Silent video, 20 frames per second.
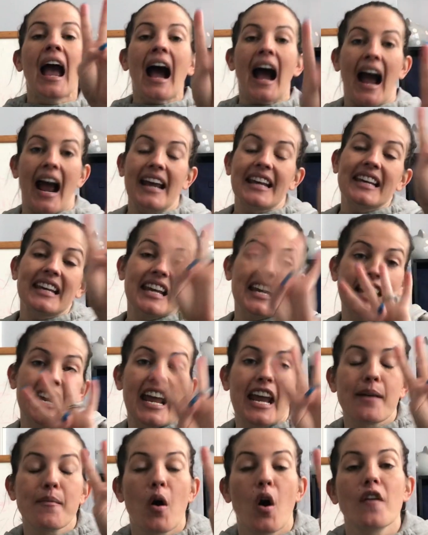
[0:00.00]
I can
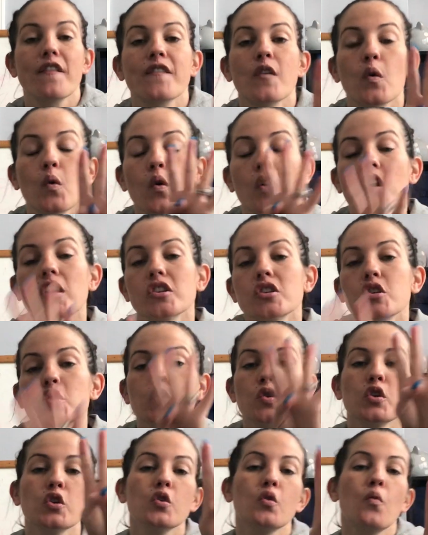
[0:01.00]
name all 4. Do
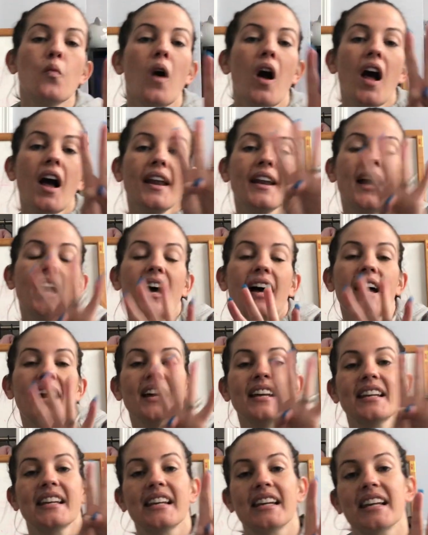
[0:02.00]
you
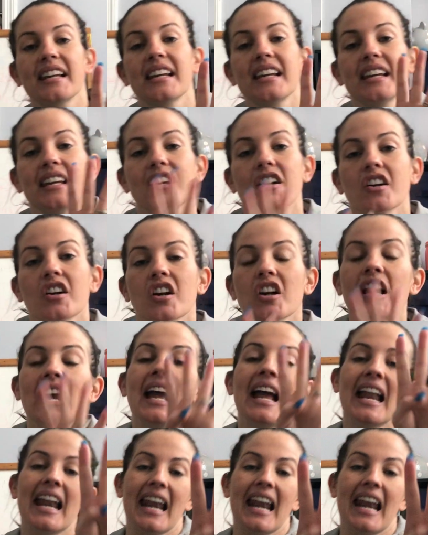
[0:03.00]
wanna hear?